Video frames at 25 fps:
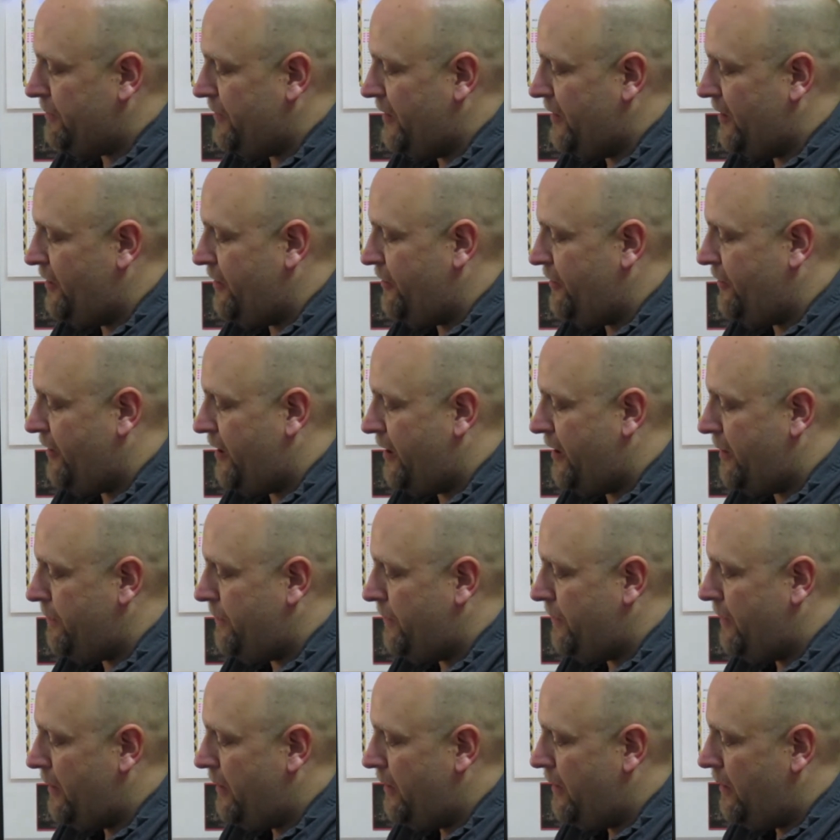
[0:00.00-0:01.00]
Alright.
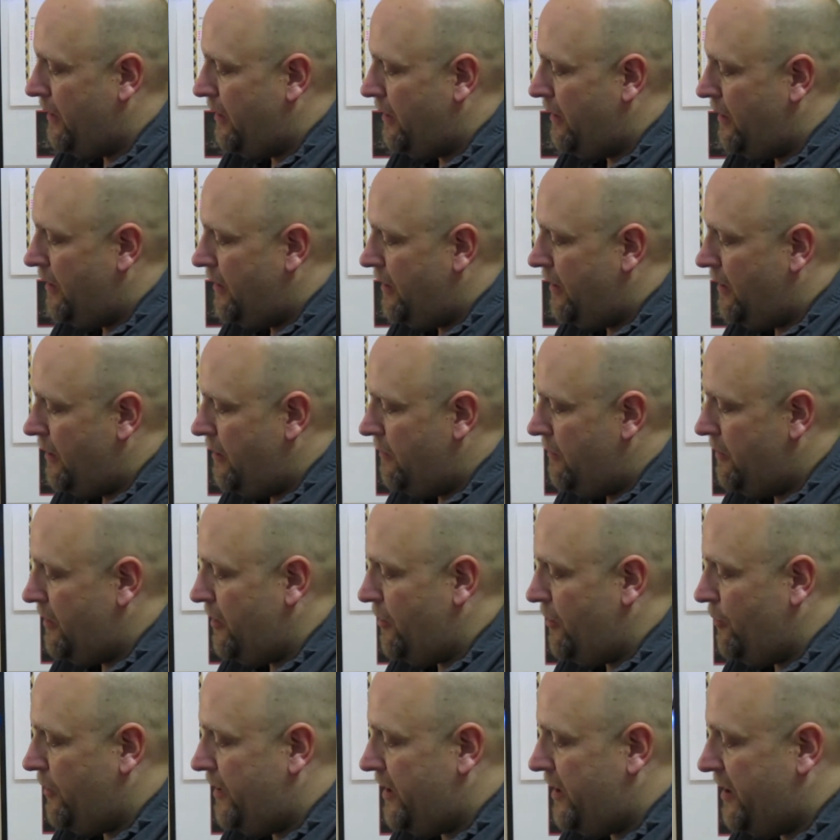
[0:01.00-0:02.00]

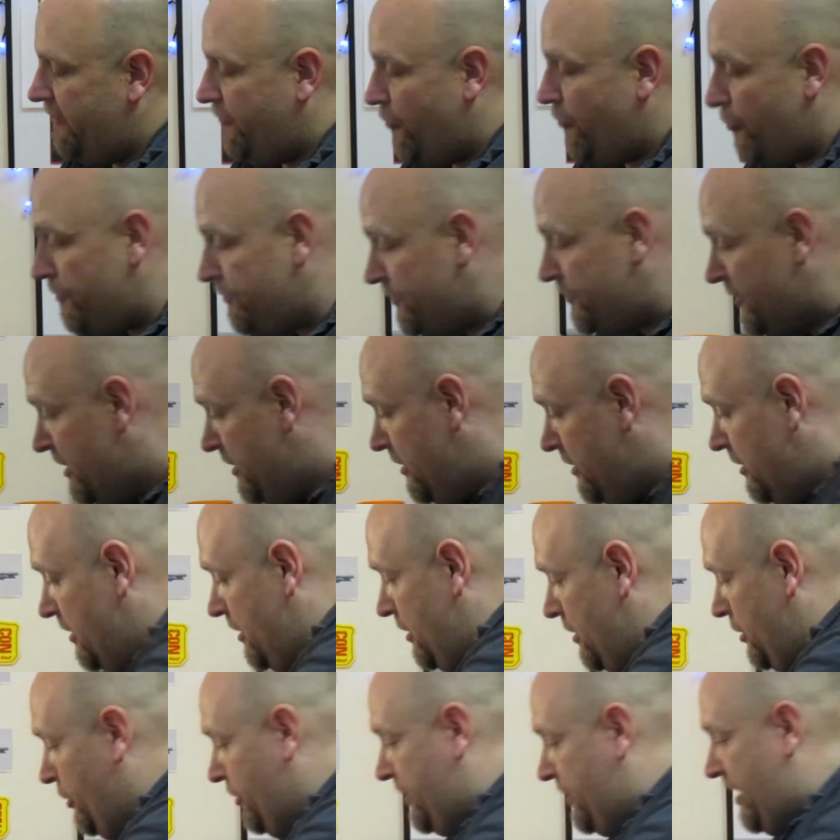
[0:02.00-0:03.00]
Whatever.
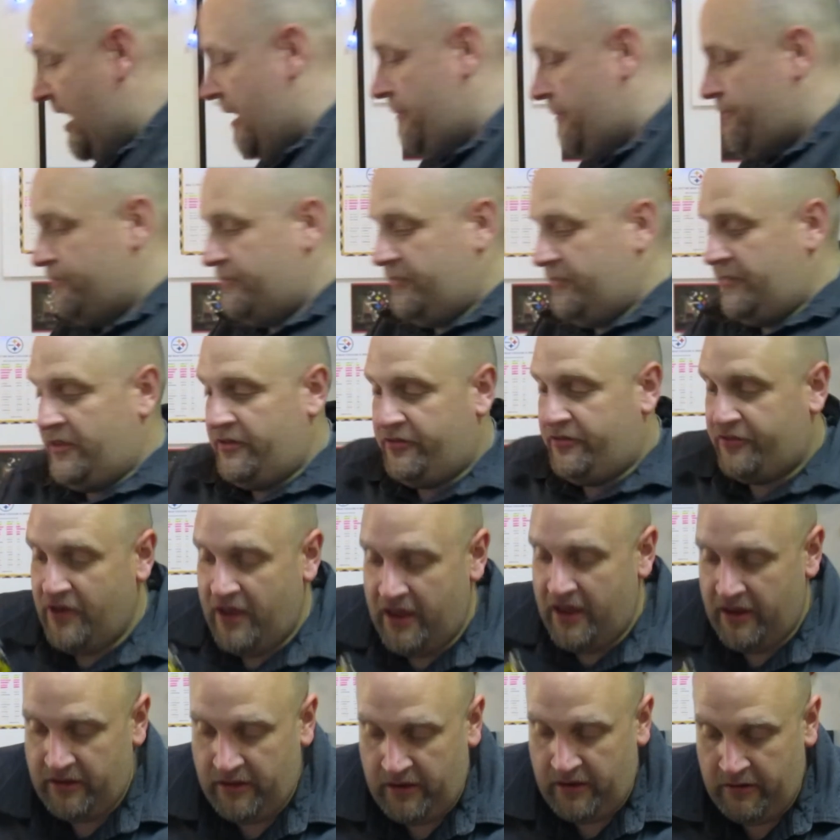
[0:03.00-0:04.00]
Okay,
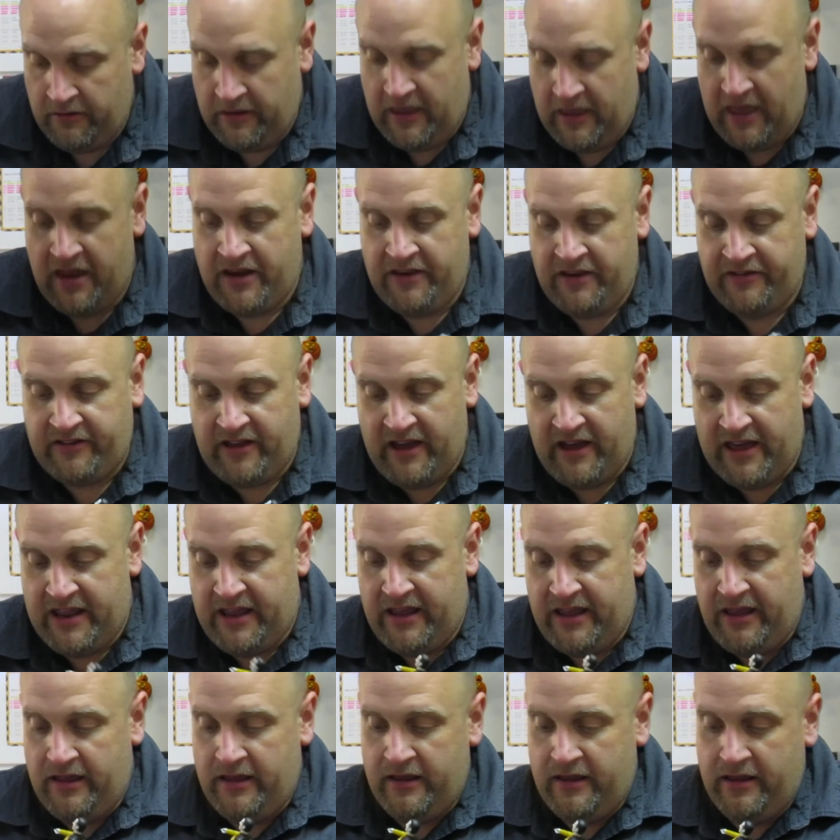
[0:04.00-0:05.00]
so again, it's got
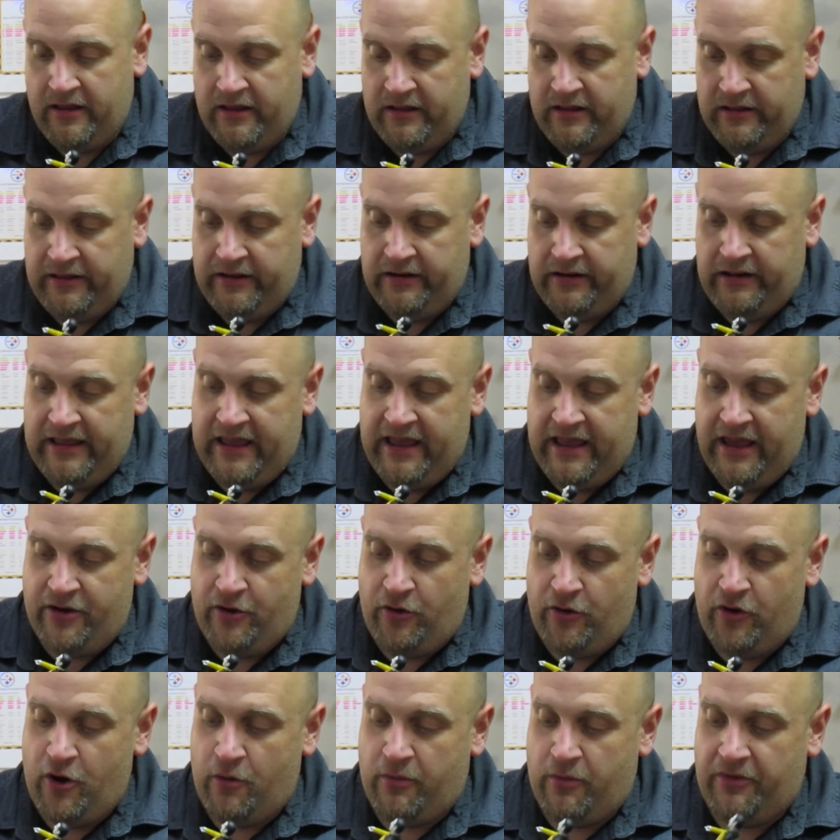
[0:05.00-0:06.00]
a little handle
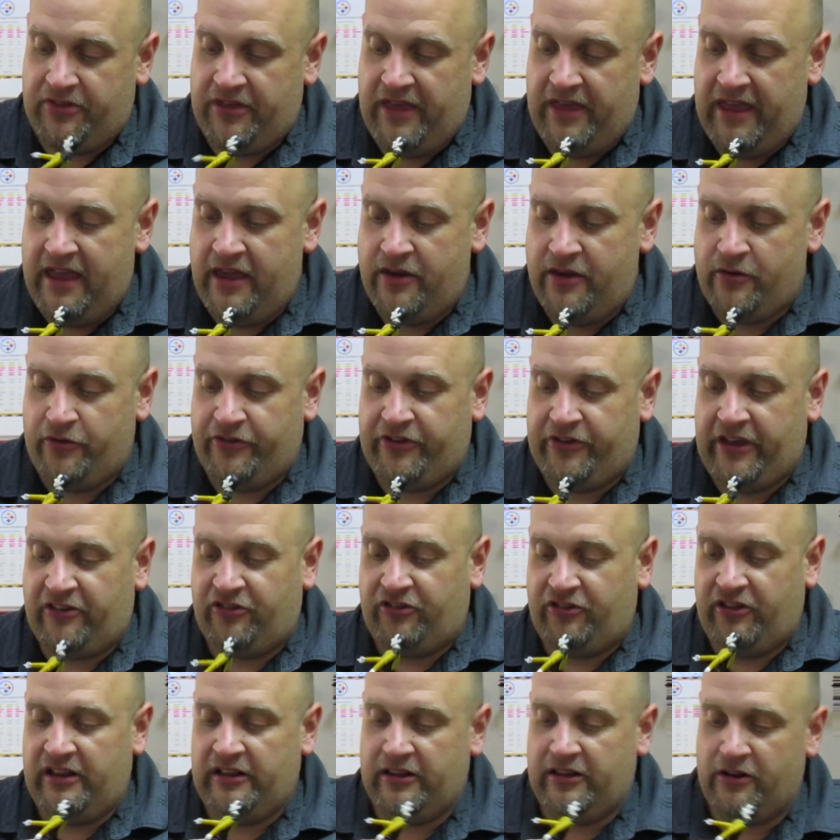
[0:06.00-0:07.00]
here, but the handle's
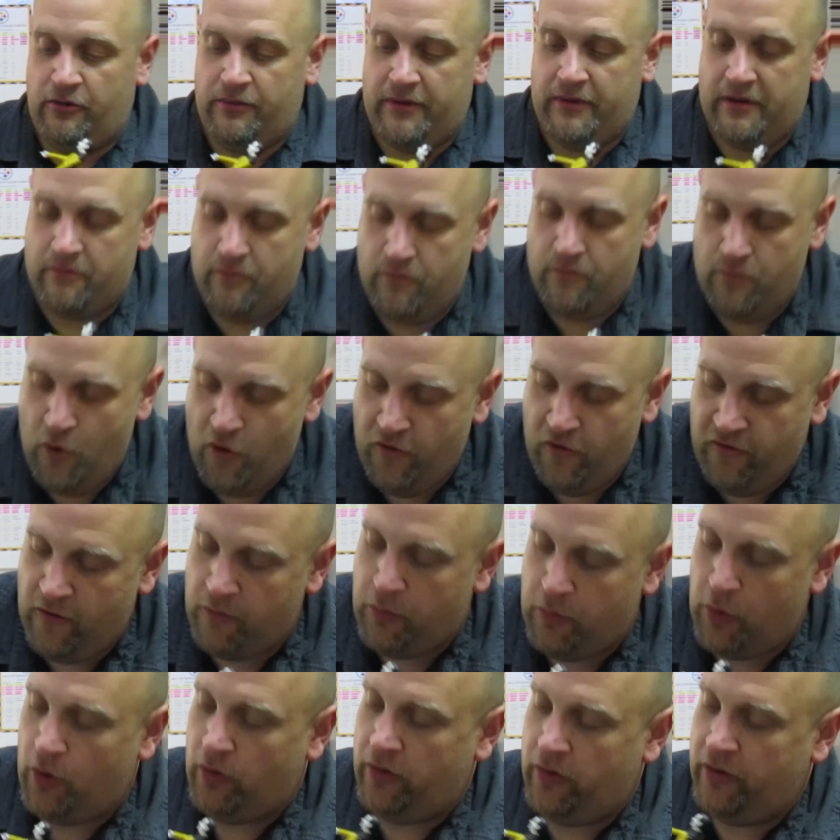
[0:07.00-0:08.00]
actually a little bit
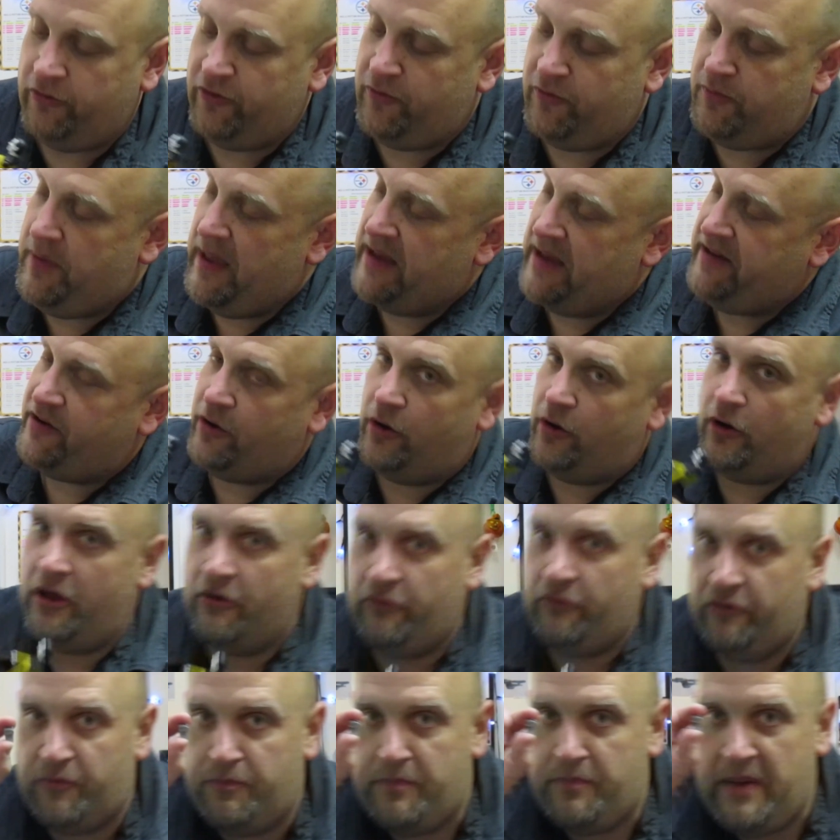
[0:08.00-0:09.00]
movable. It was
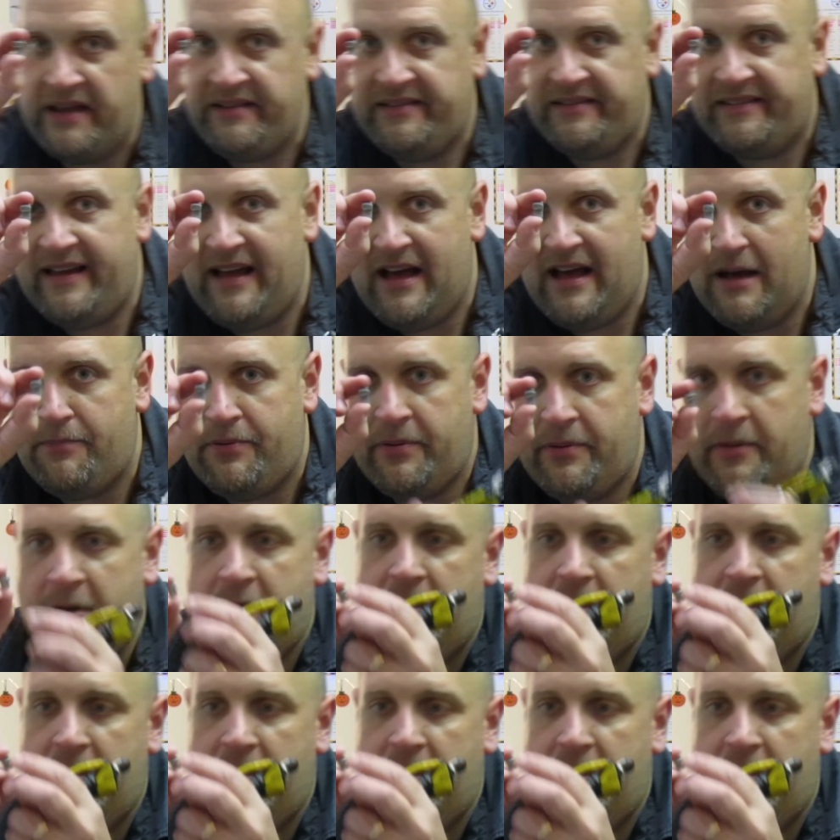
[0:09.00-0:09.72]
bent up.